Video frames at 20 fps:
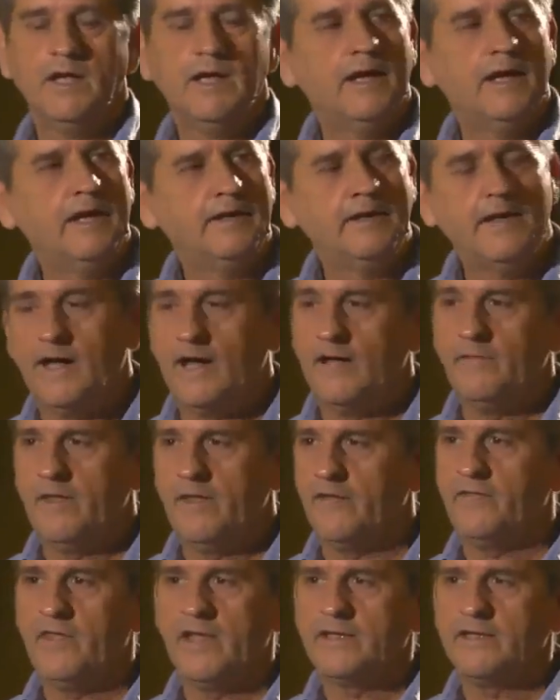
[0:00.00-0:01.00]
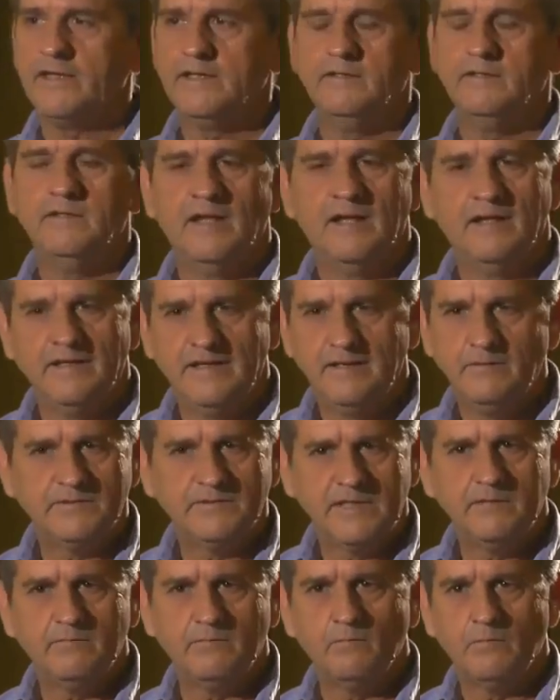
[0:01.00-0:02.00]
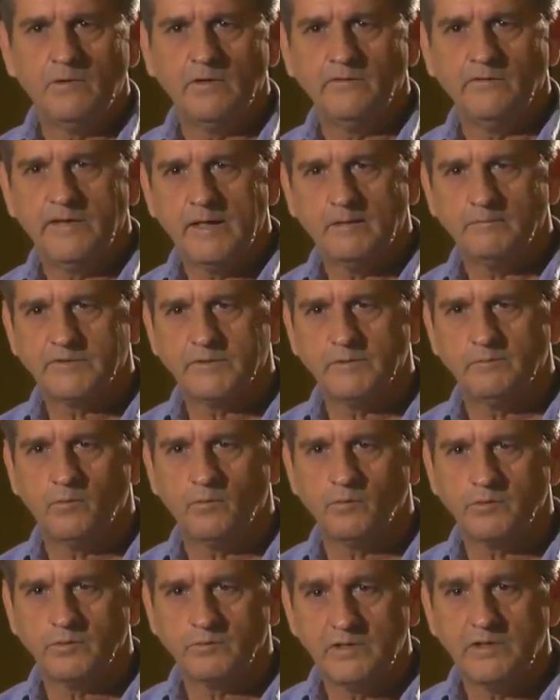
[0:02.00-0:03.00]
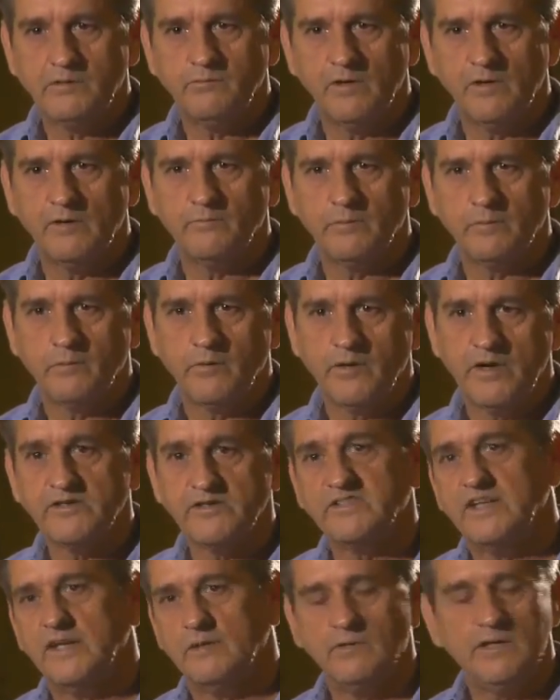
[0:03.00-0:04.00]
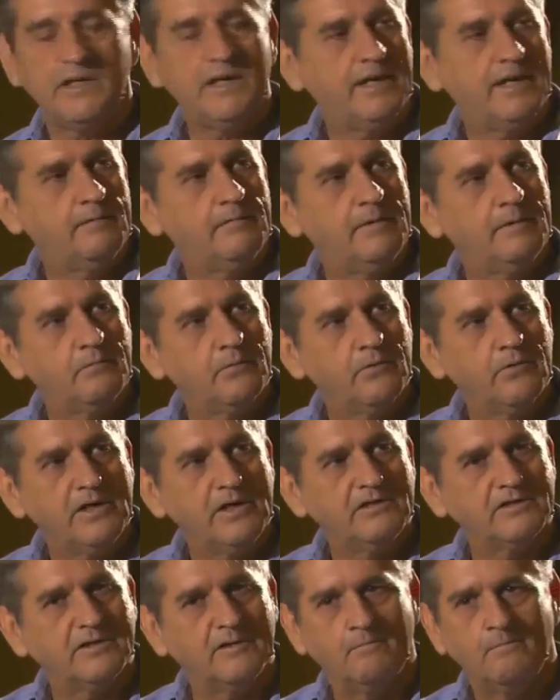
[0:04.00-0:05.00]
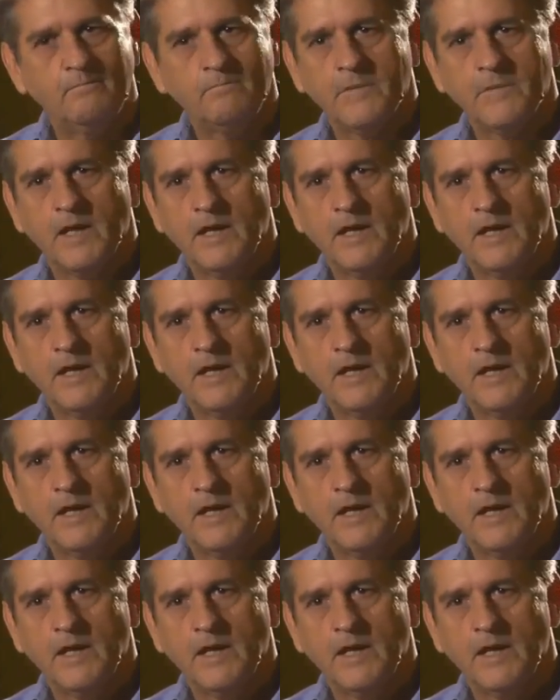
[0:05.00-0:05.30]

And I think he was even one of Debs' supporters when he ran for president, when they had him in prison.